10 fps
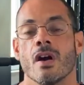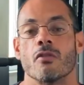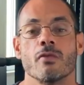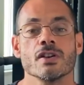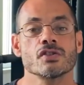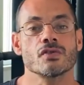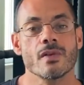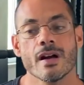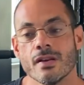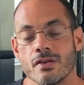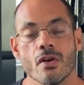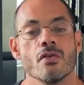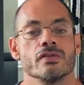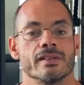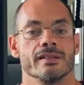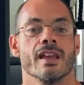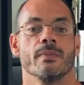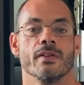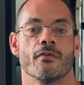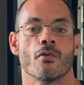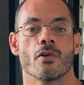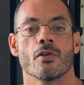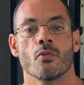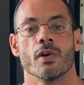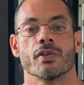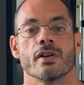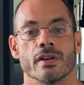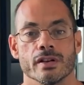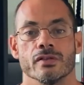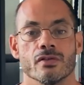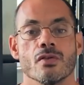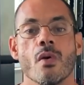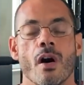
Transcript: A restaurant knows the day before what they're going to do.